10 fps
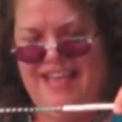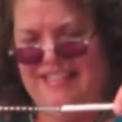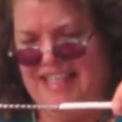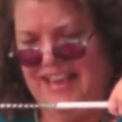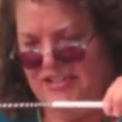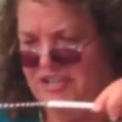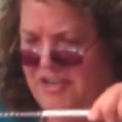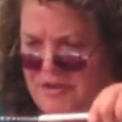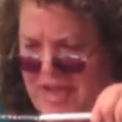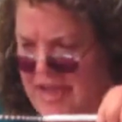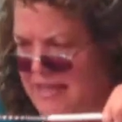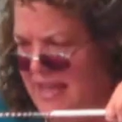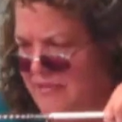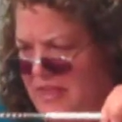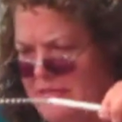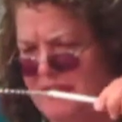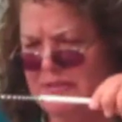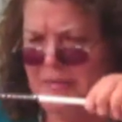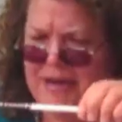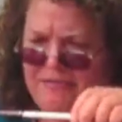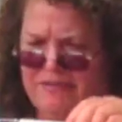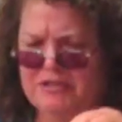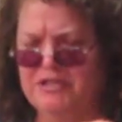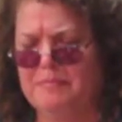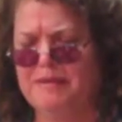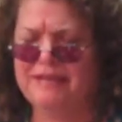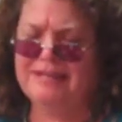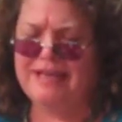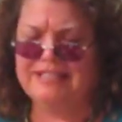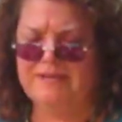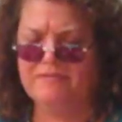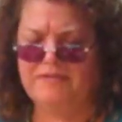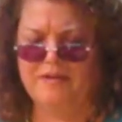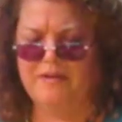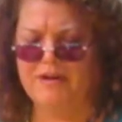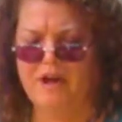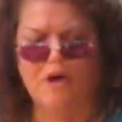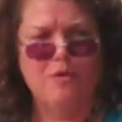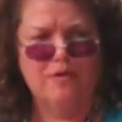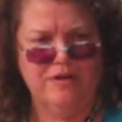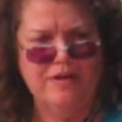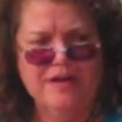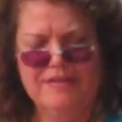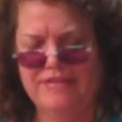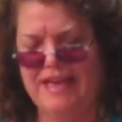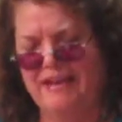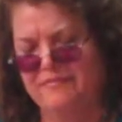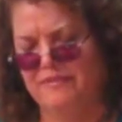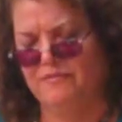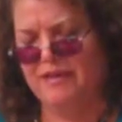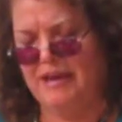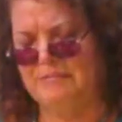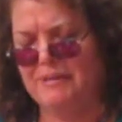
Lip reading: Latticino cane, yeah. Then this might officially be like Zempirico, or they have different names.